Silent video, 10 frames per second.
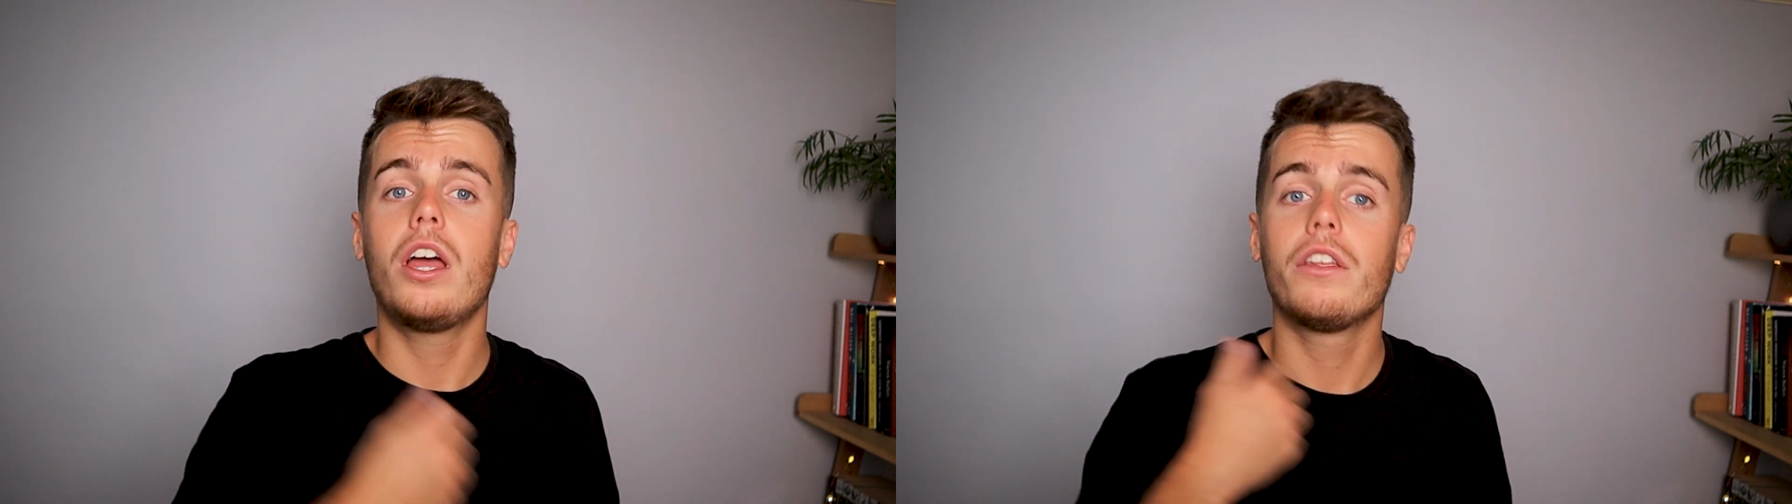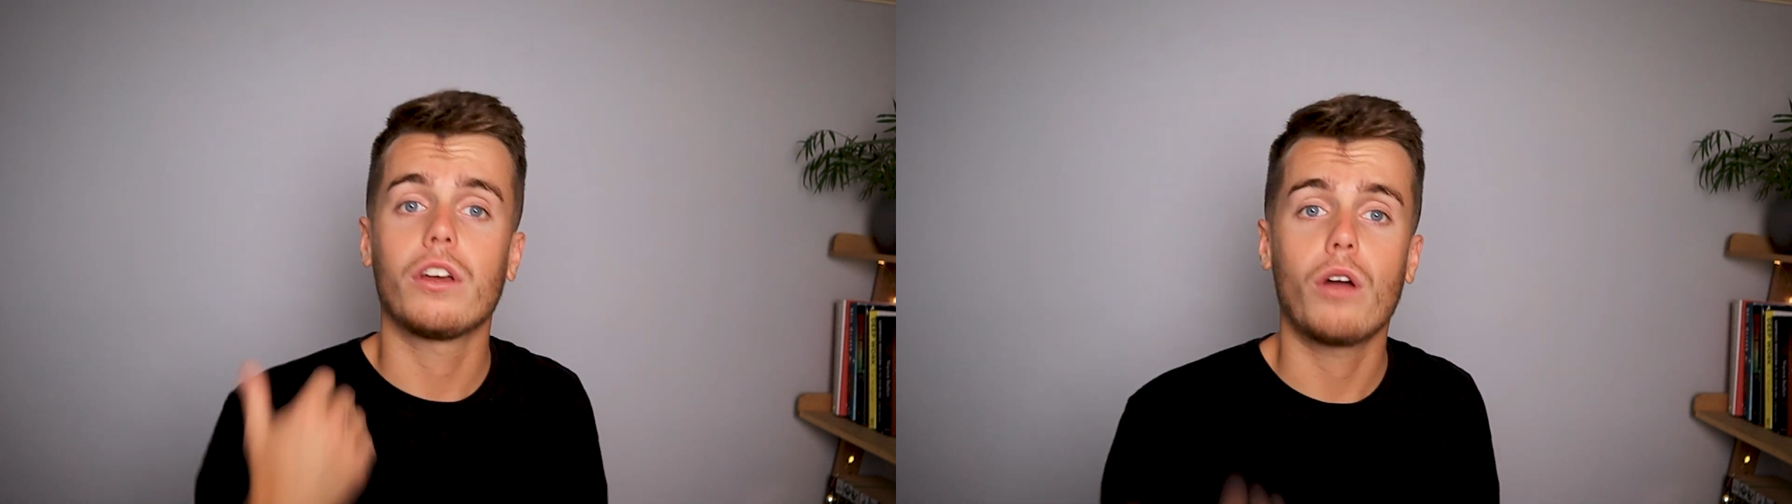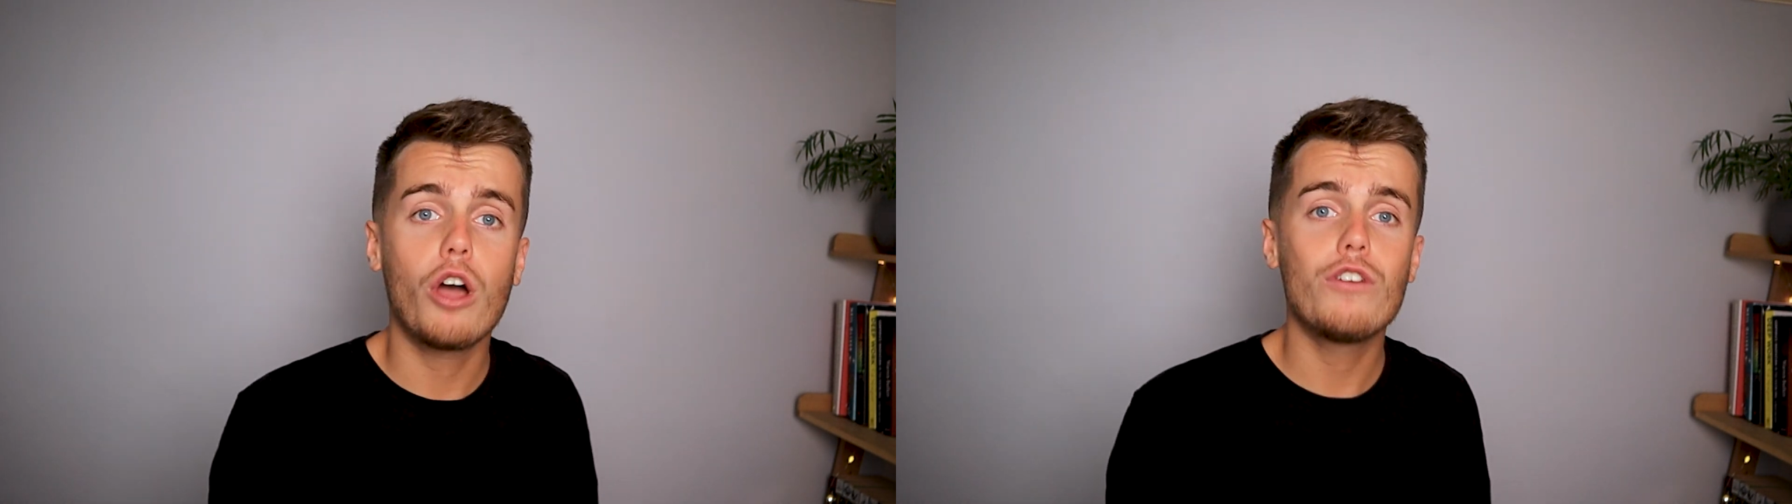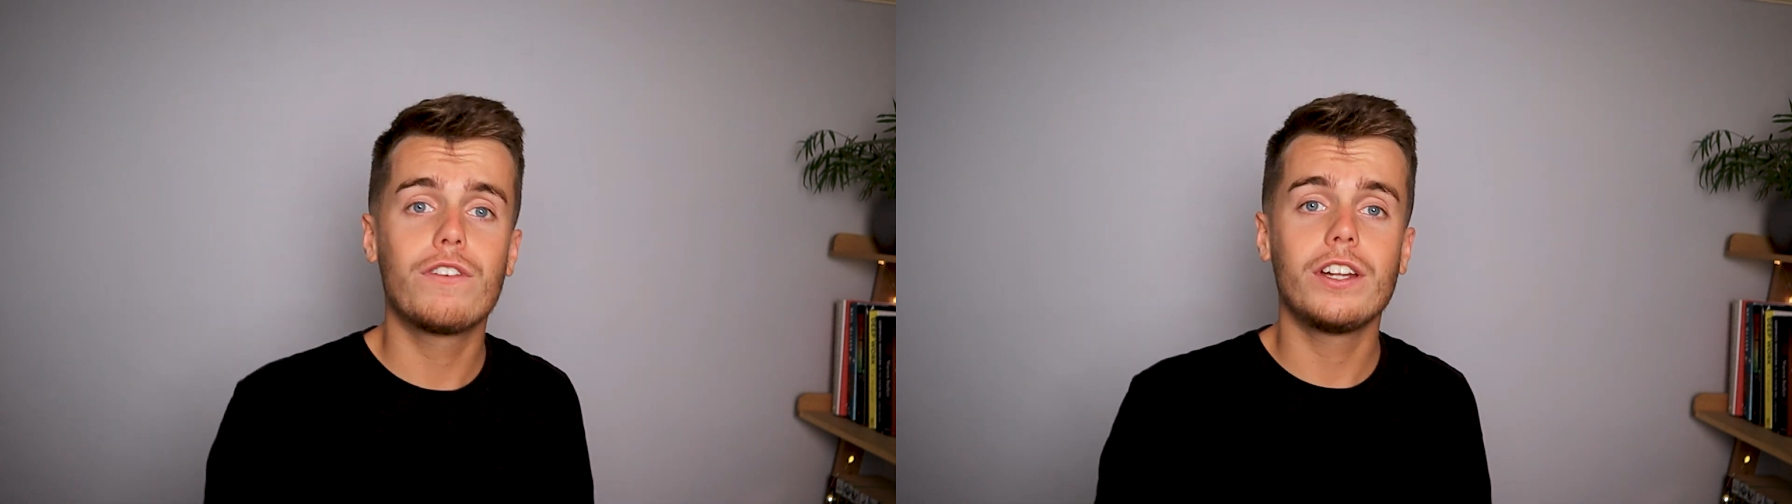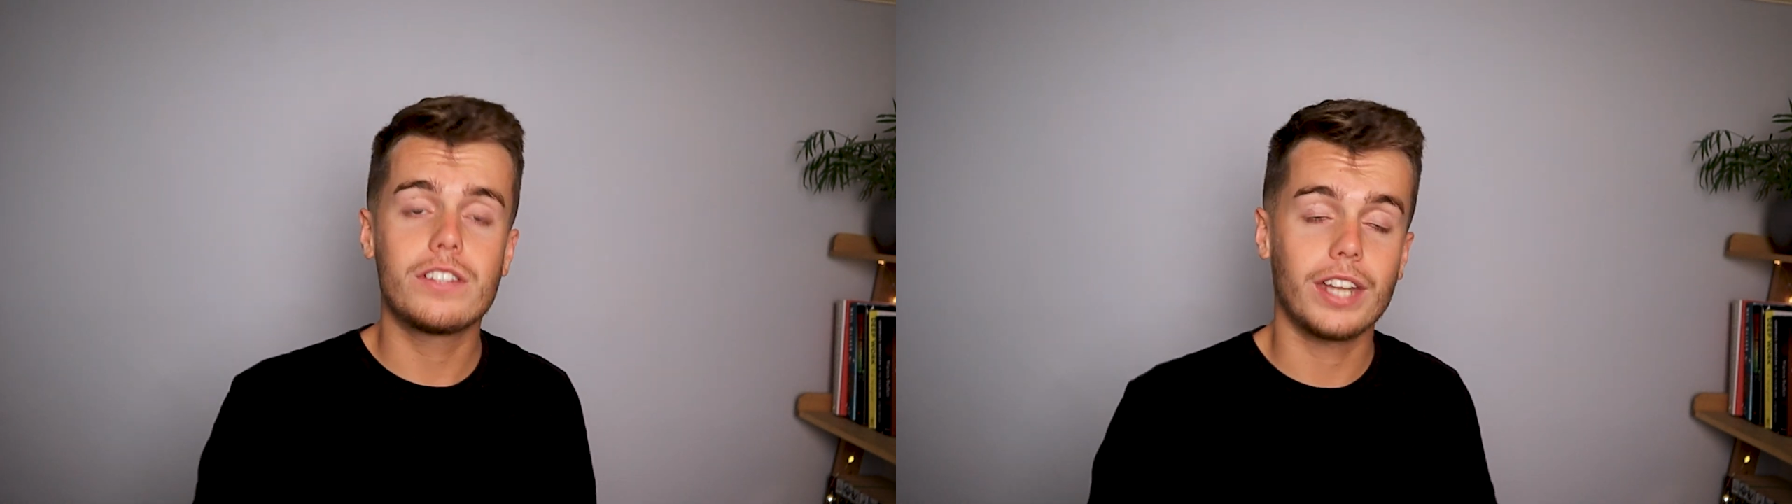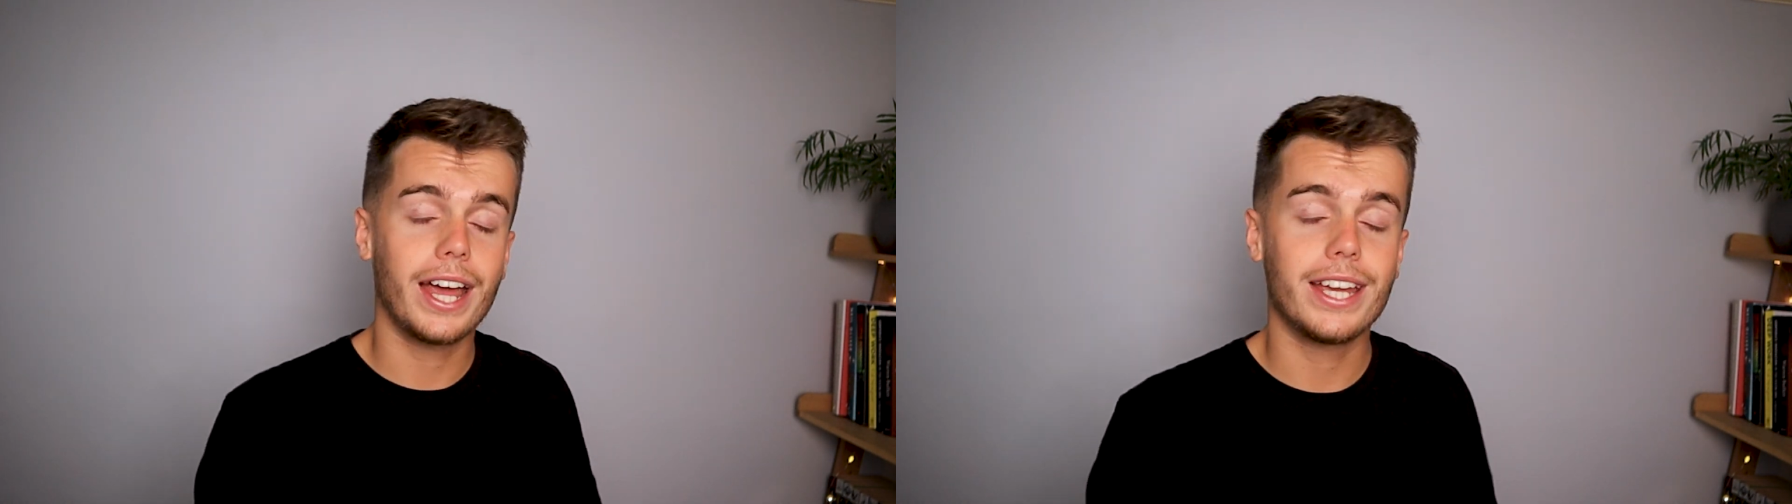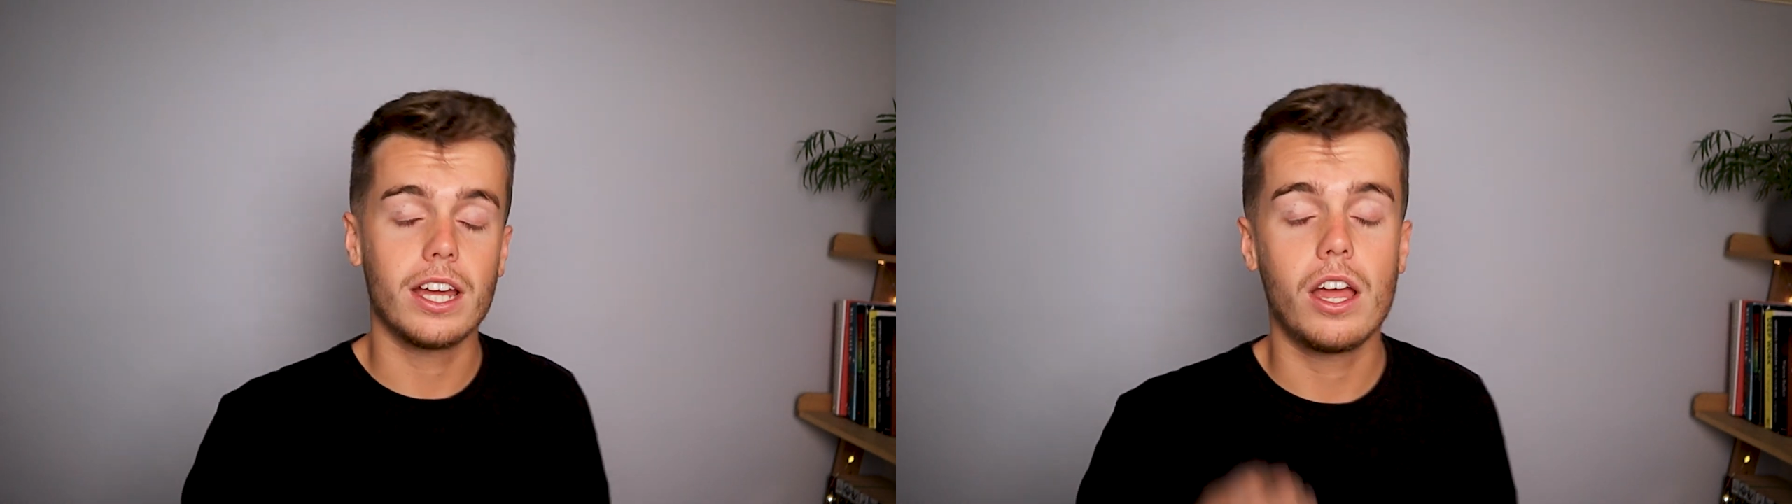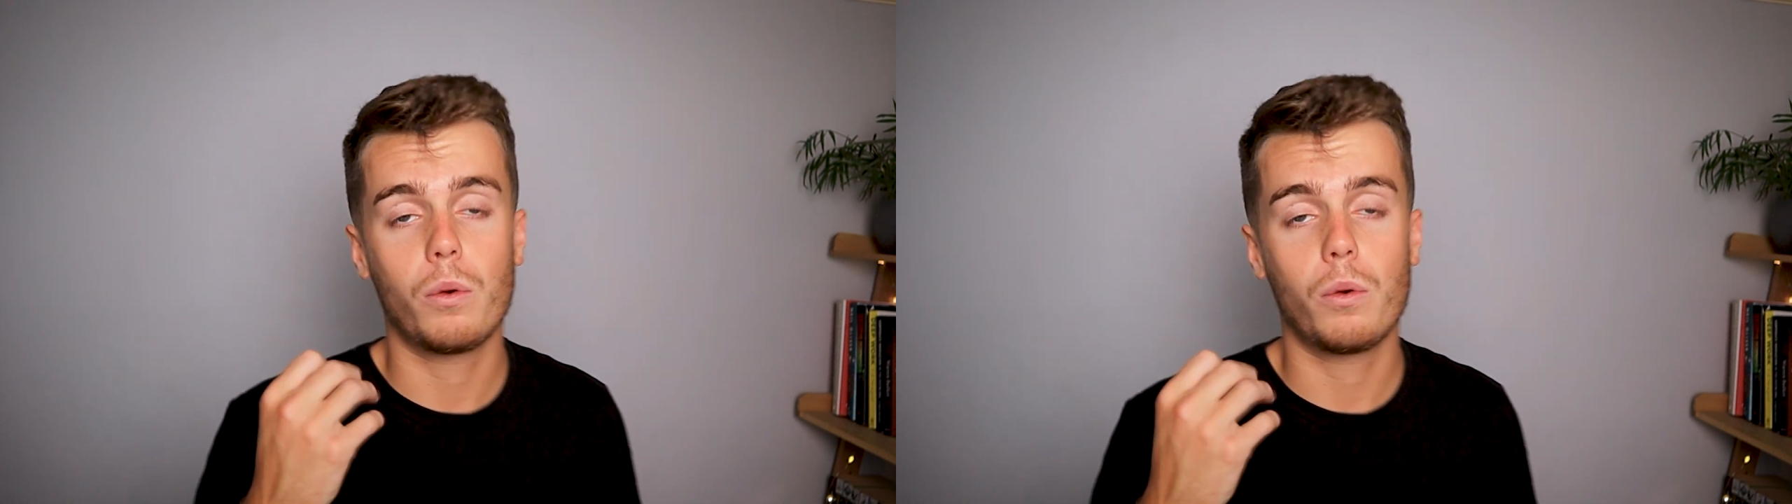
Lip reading: So hopefully today